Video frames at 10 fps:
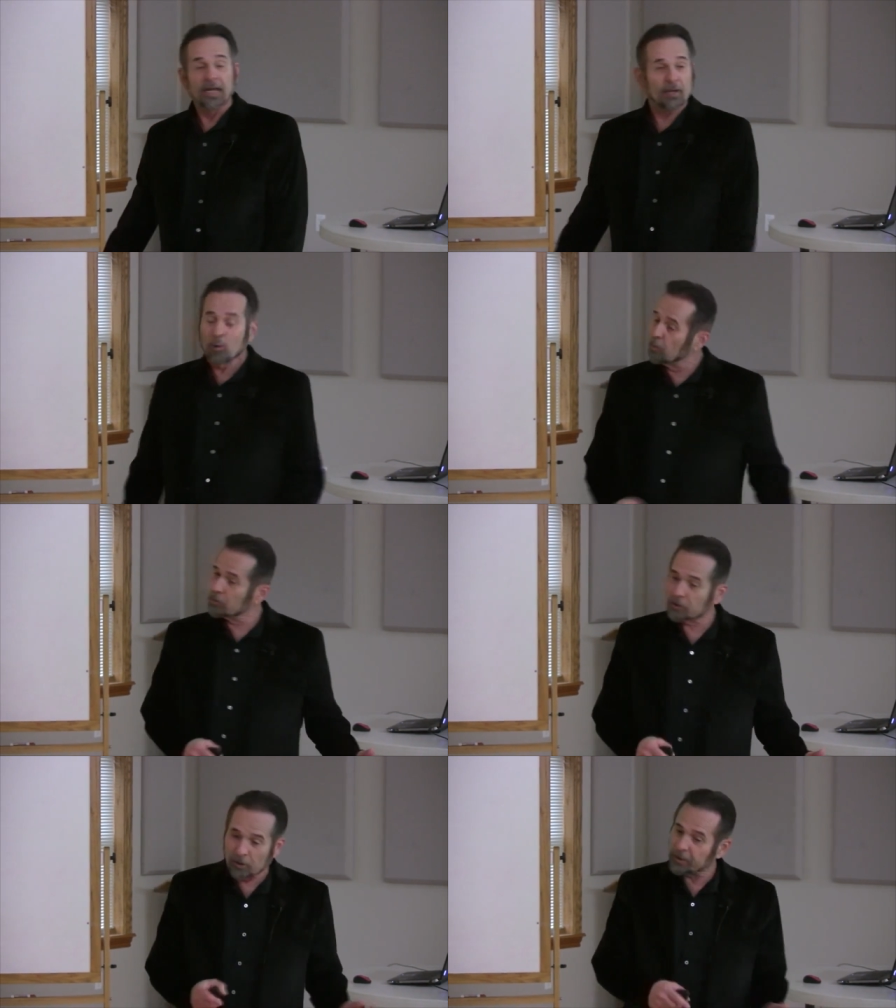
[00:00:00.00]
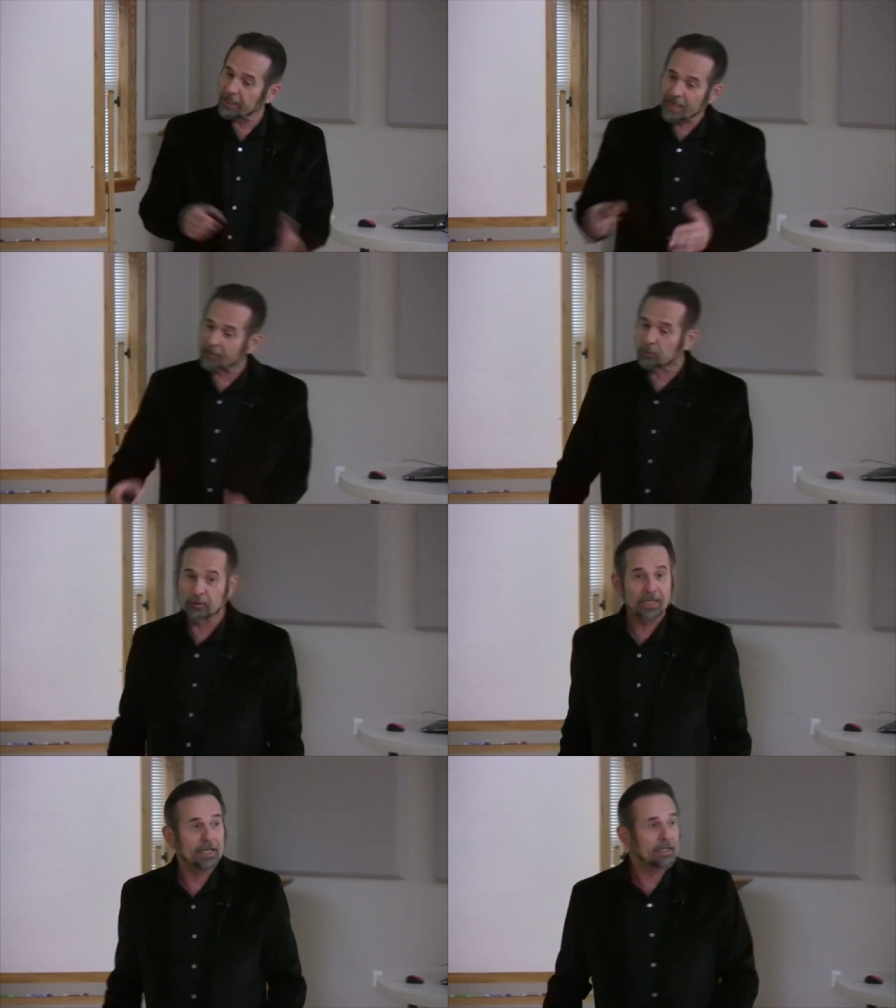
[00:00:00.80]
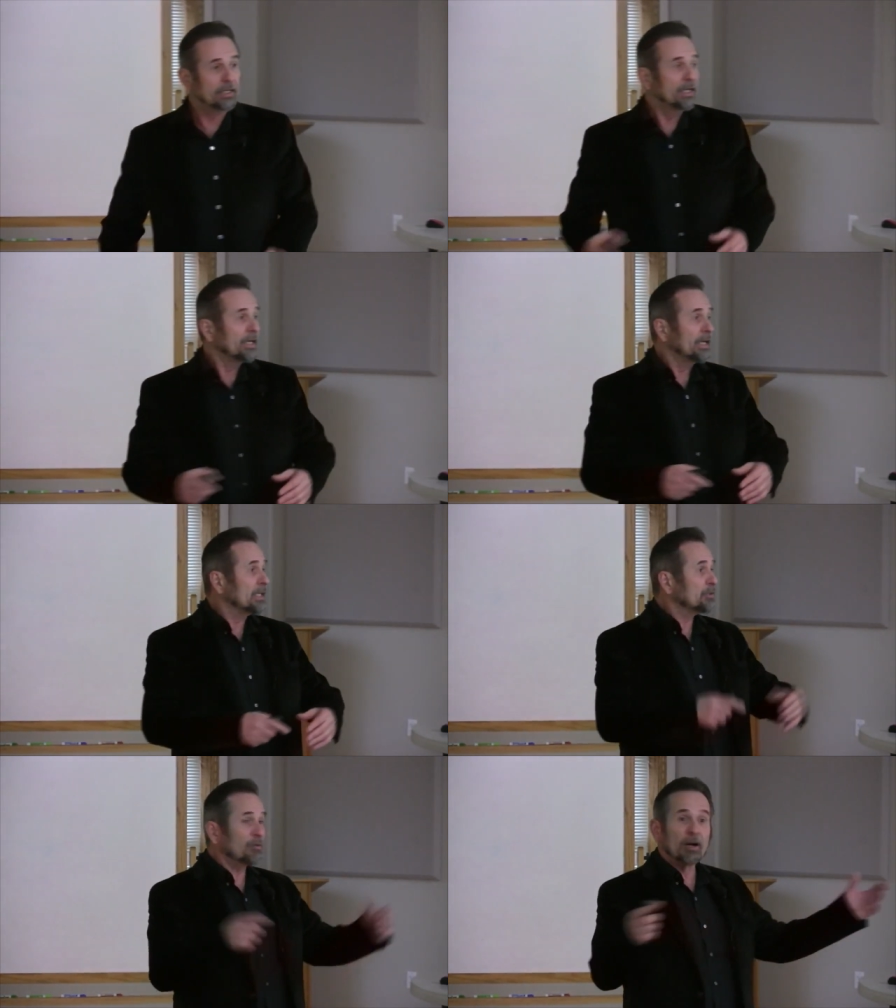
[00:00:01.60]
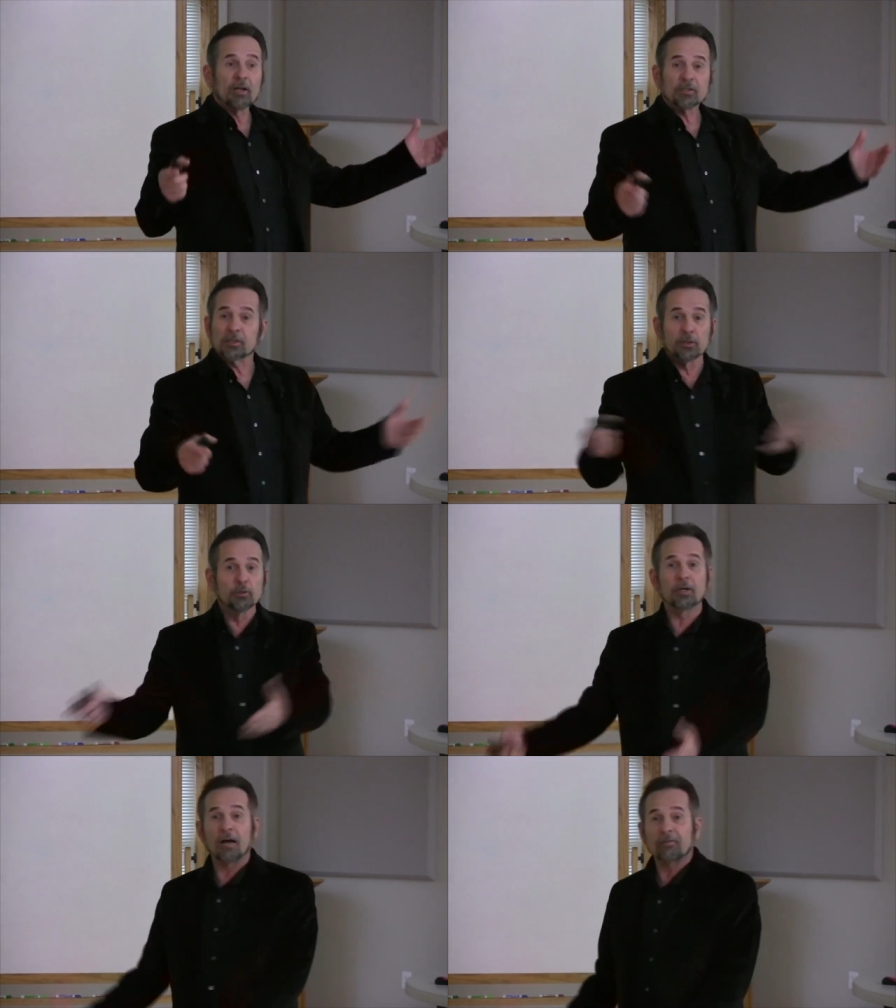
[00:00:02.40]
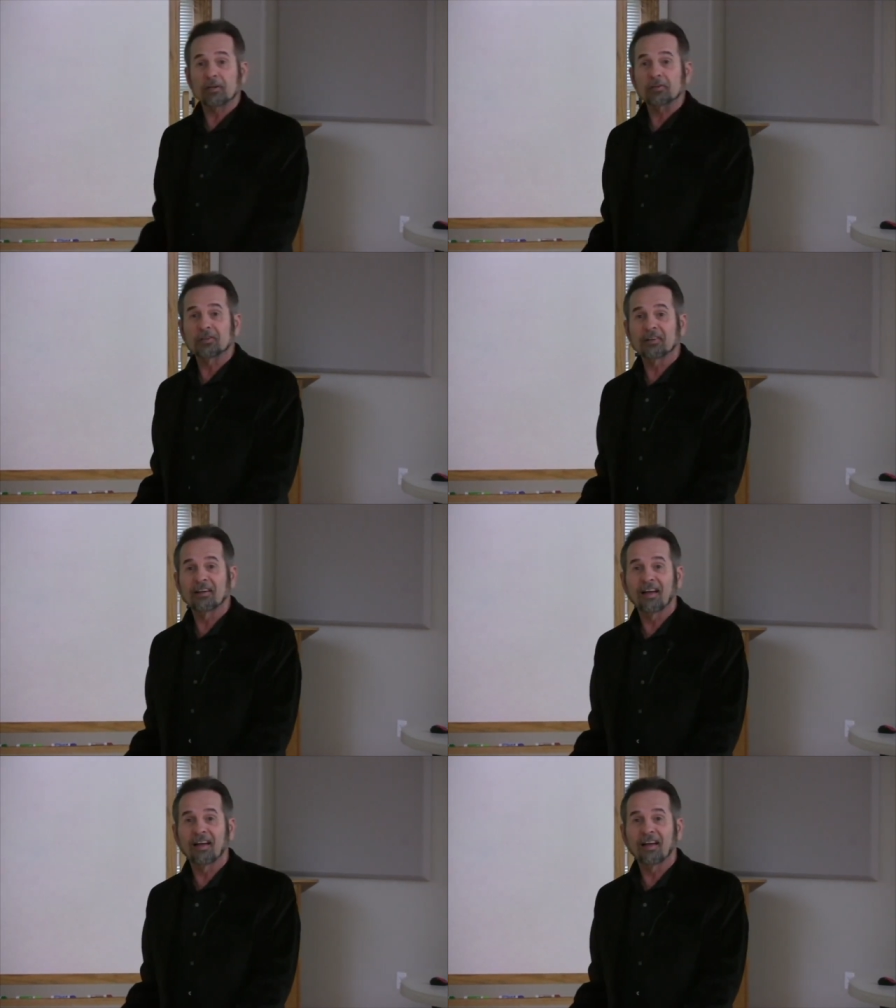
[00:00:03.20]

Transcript: And Romans thirteen, eight through ten is for us in the New Covenant.